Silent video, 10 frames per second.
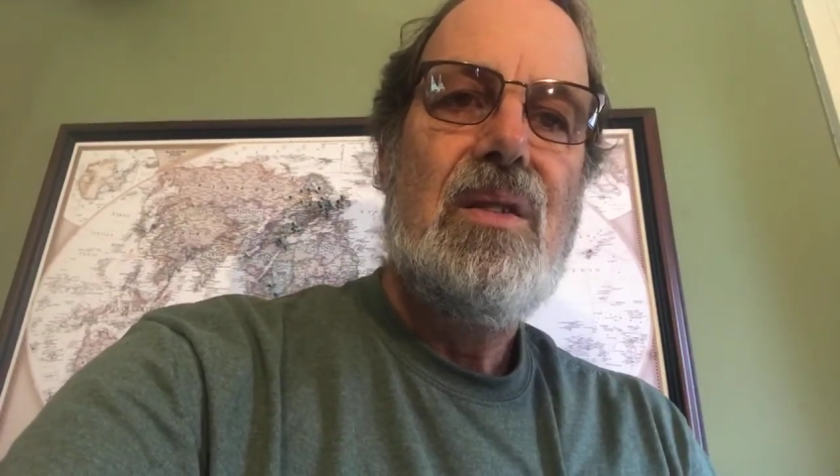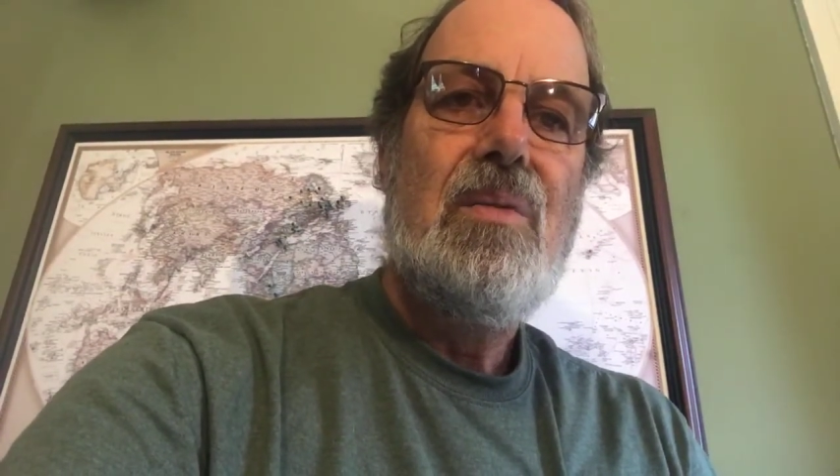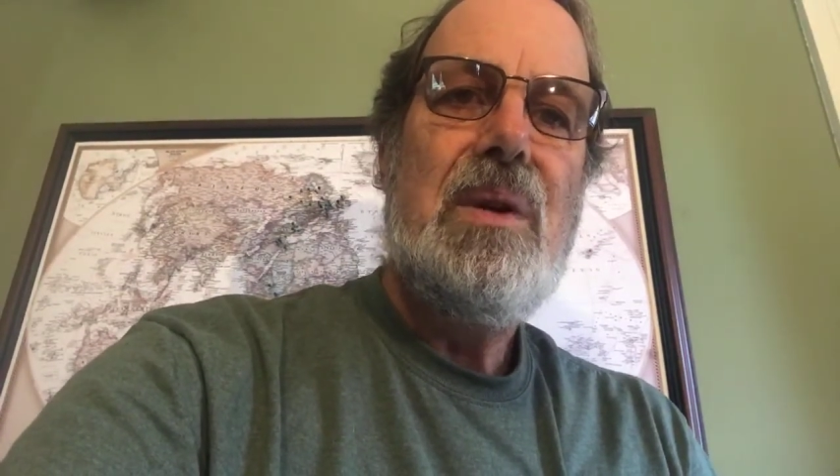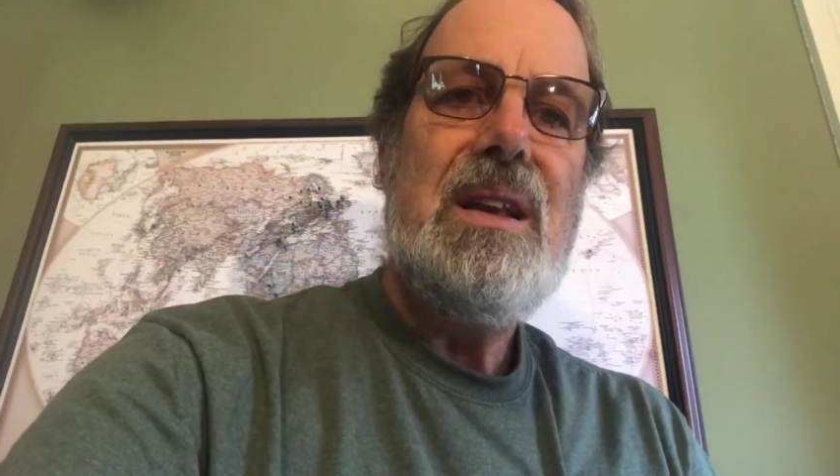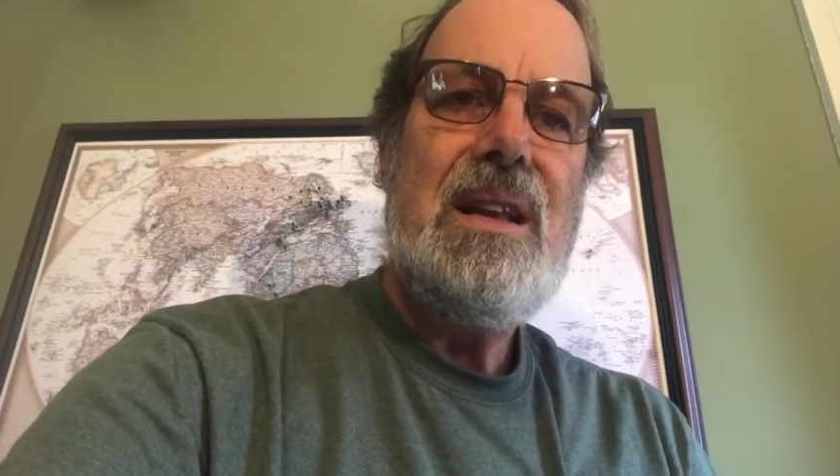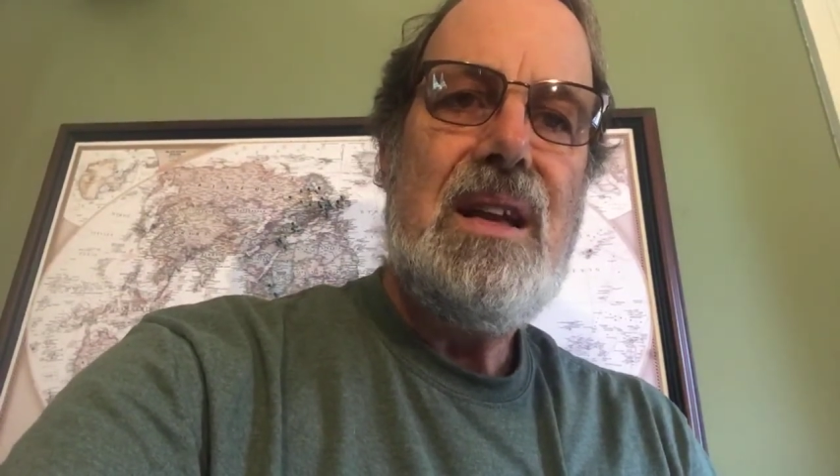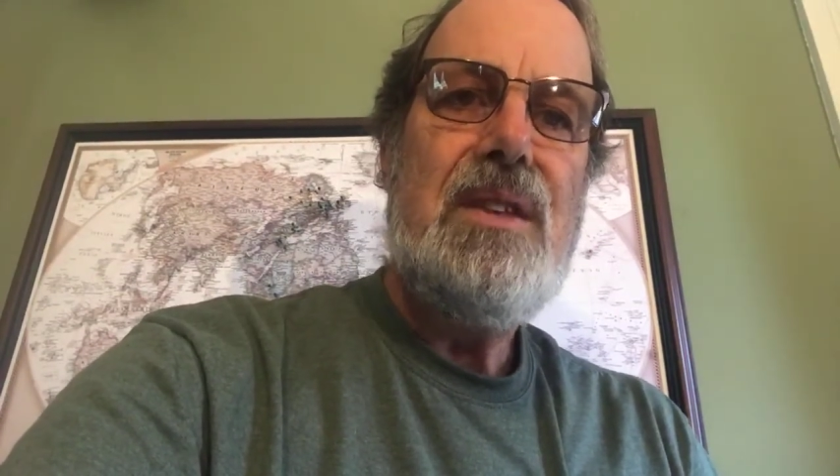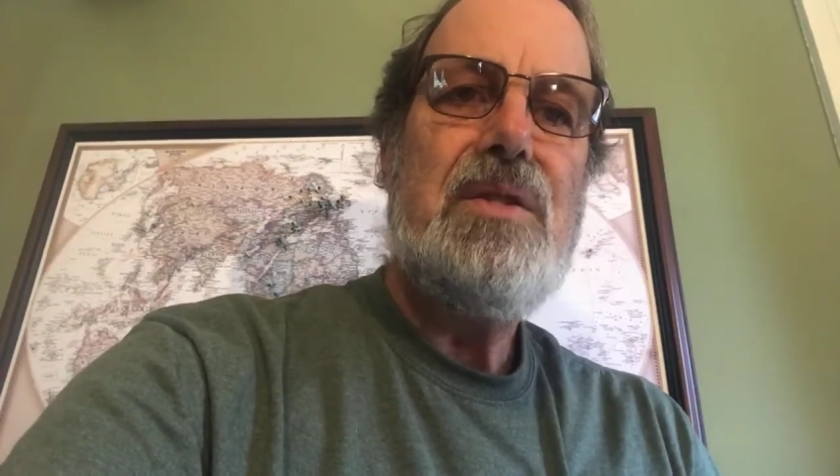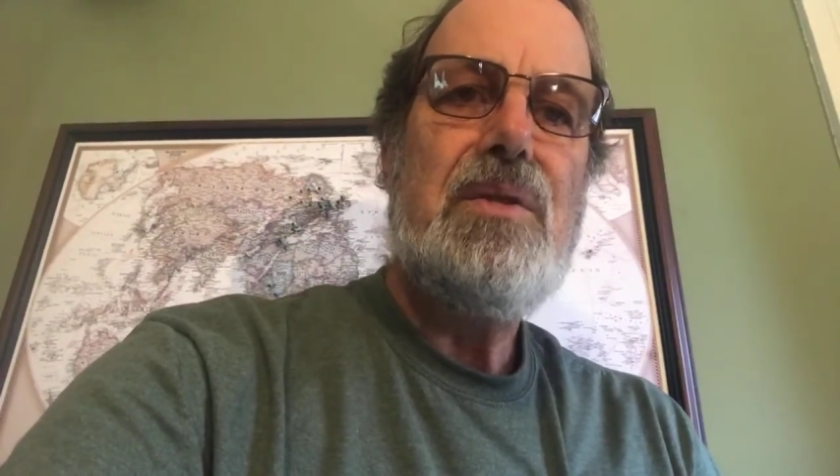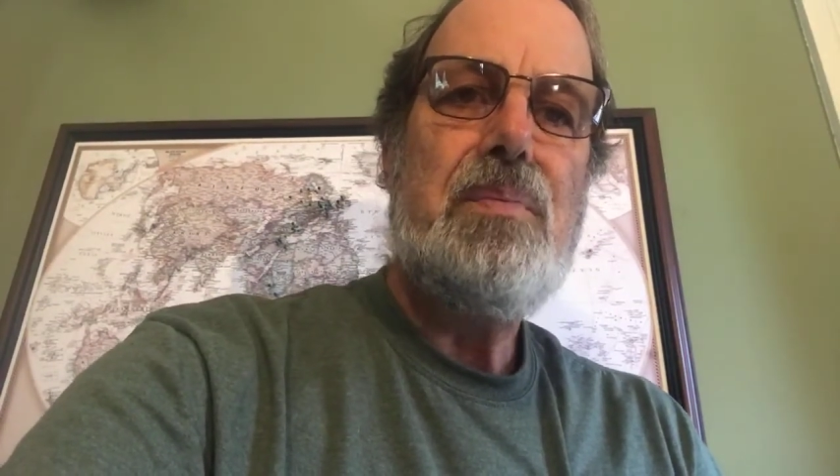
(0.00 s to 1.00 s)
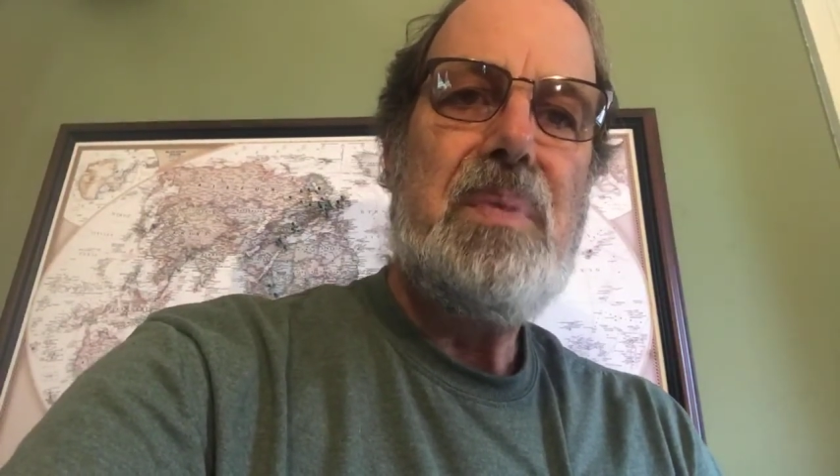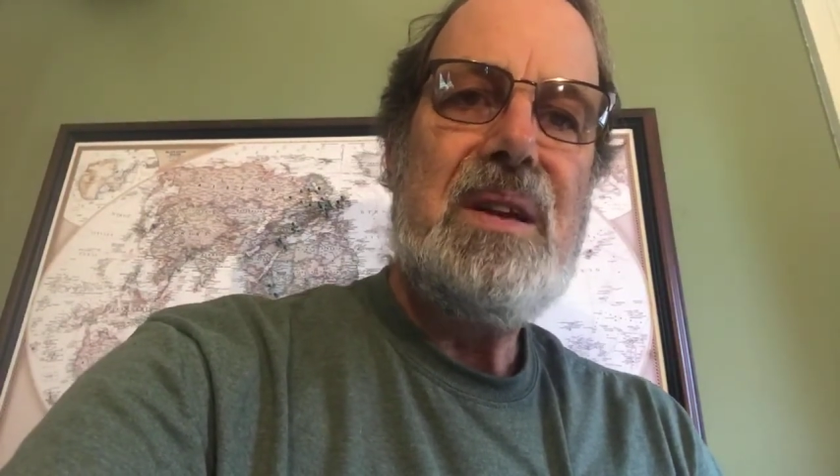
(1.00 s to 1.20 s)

We need to be